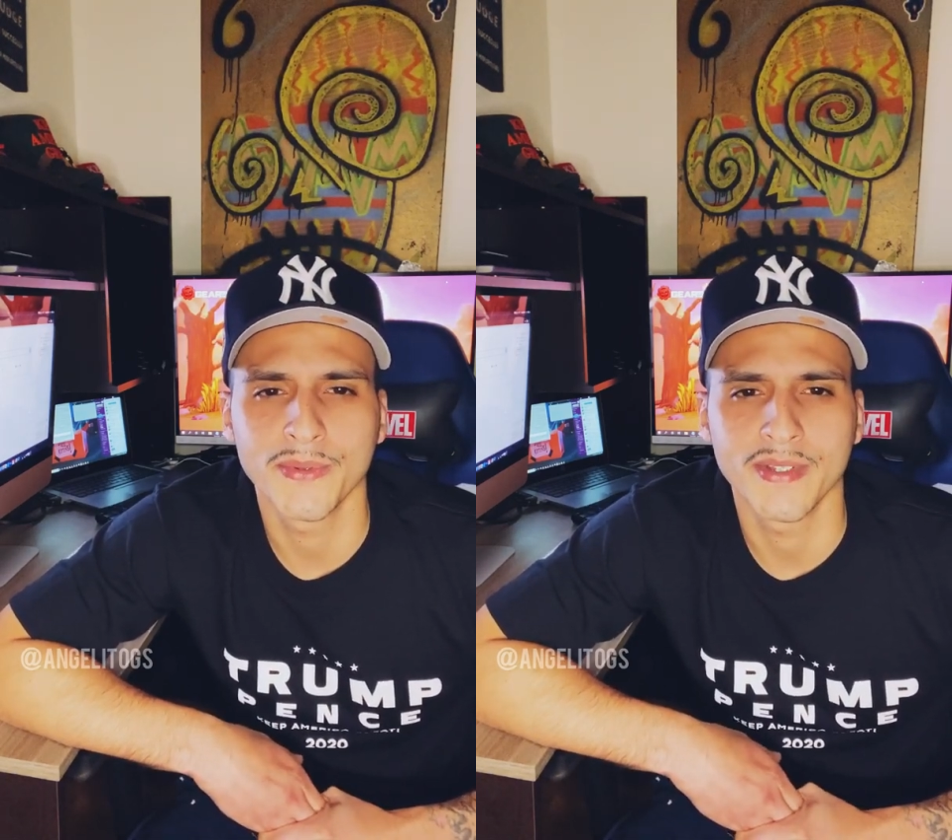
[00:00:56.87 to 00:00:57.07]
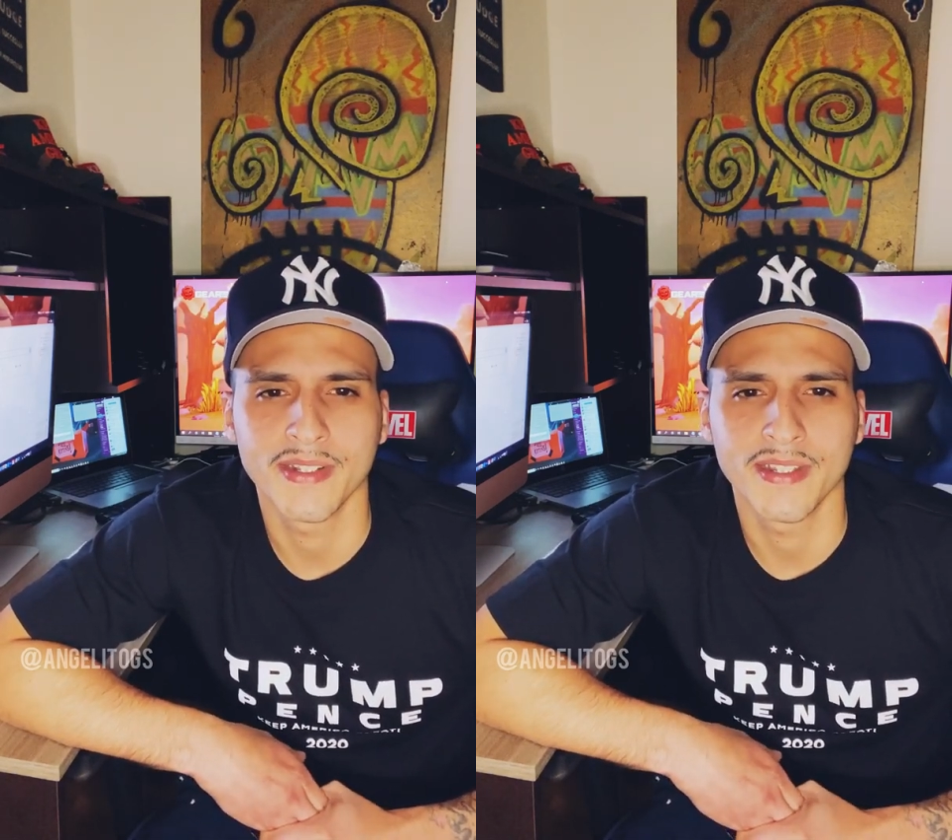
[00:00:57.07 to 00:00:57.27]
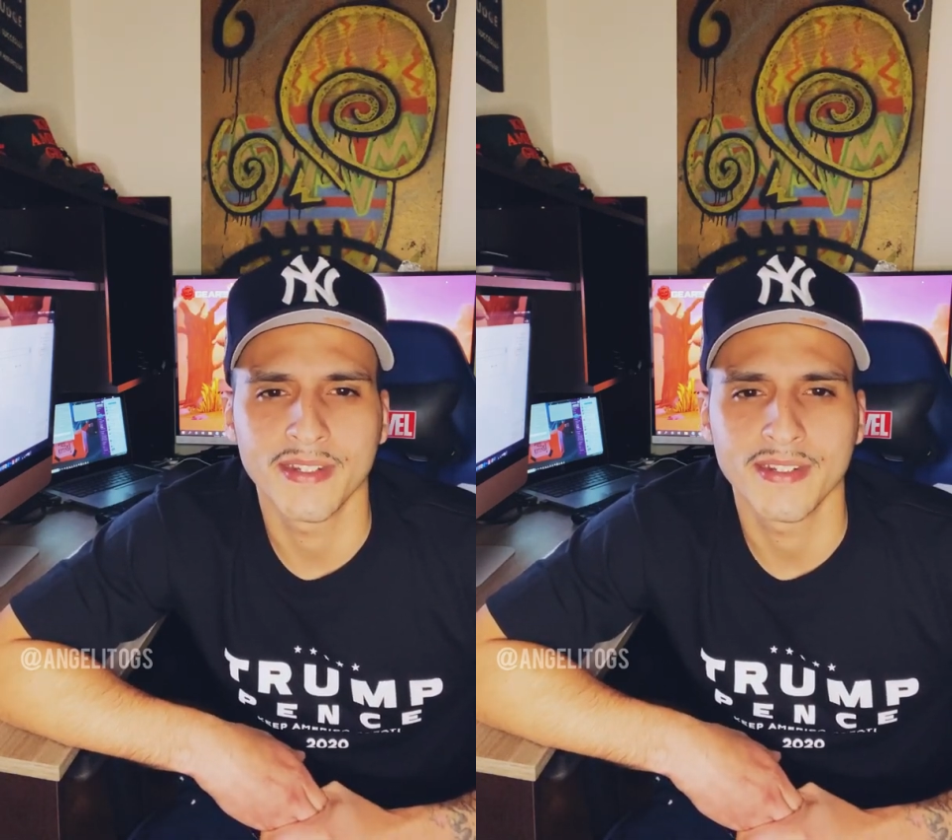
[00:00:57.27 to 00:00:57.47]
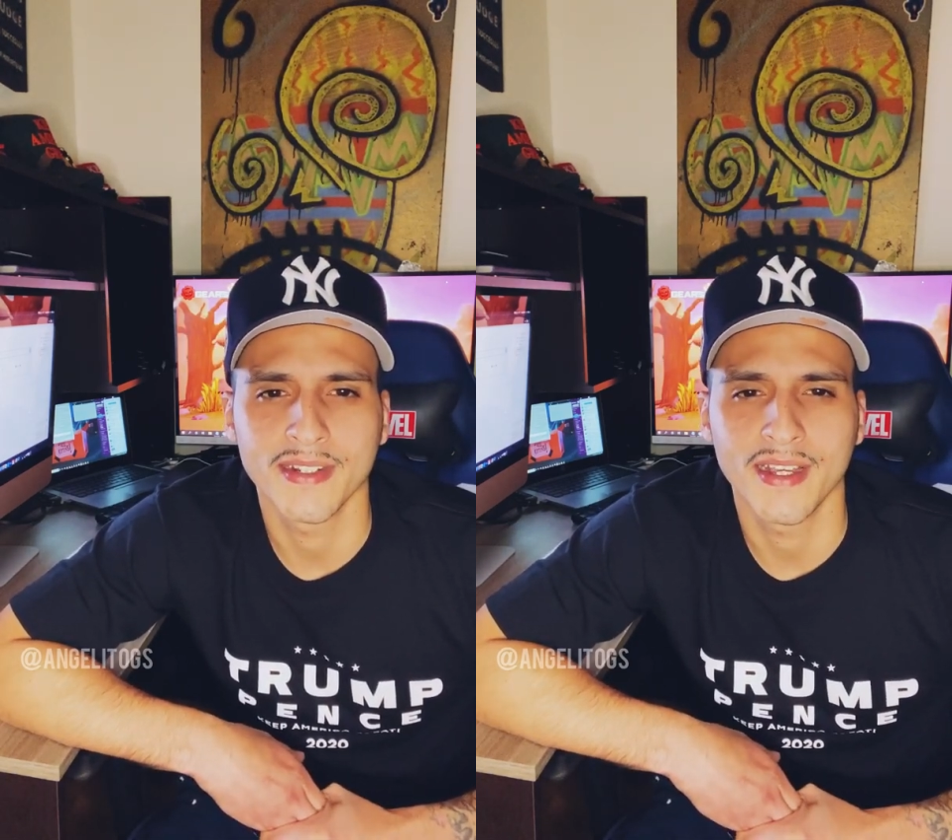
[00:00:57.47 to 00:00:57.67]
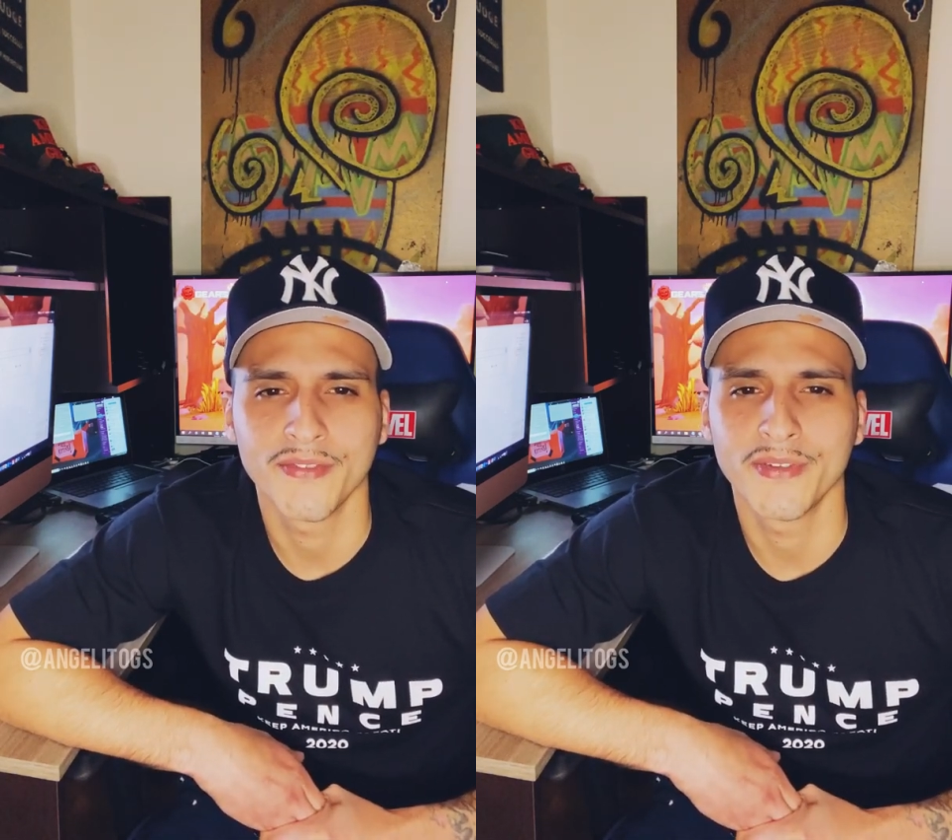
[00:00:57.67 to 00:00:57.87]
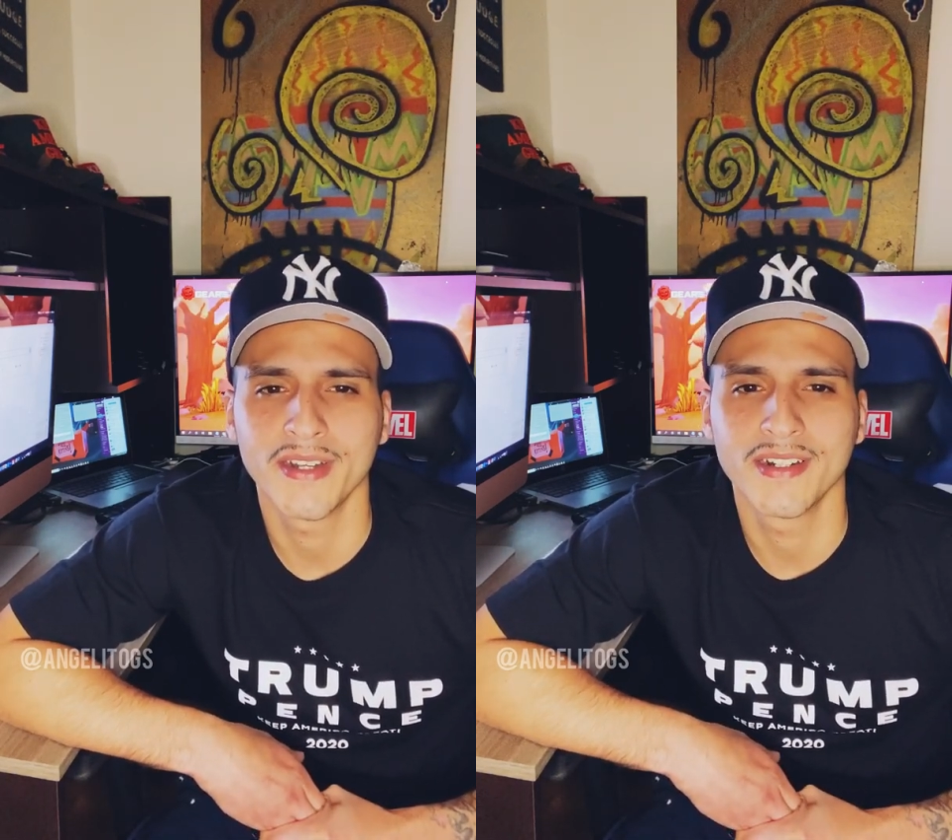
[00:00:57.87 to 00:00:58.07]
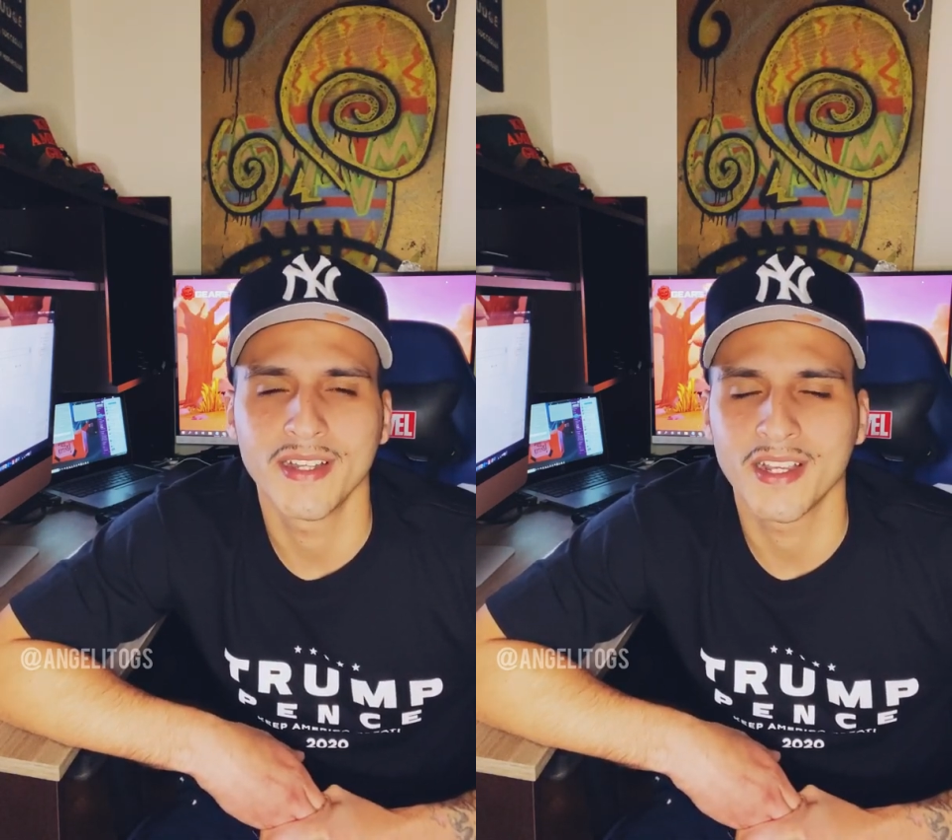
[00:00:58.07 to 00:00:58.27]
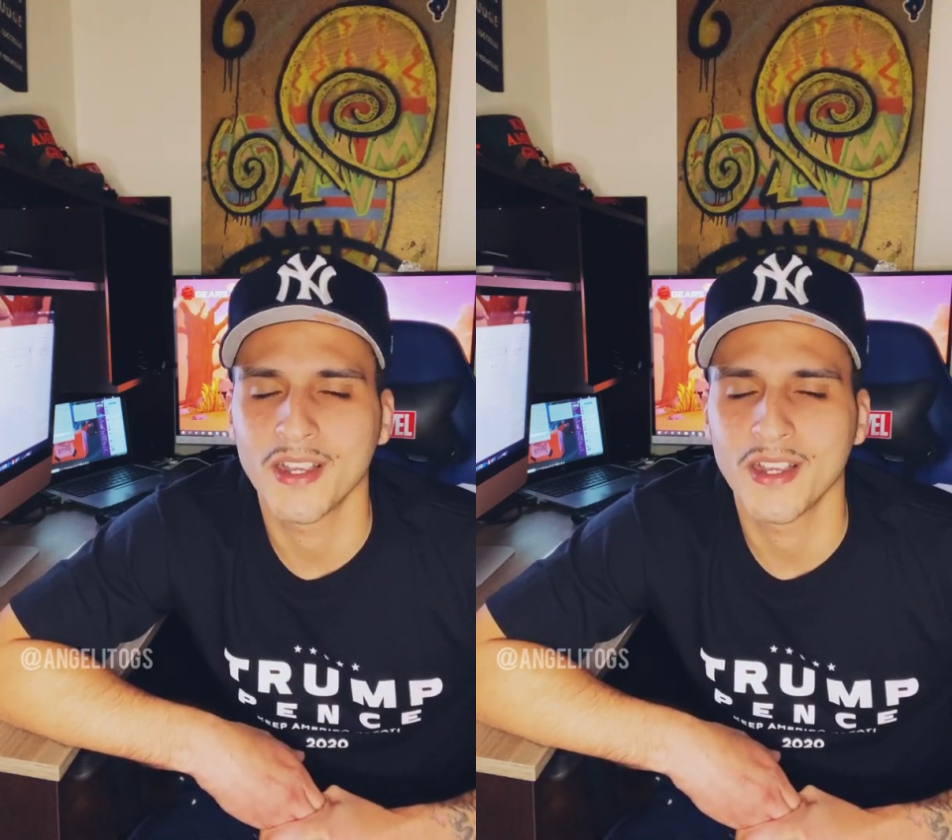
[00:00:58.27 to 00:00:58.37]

and then I found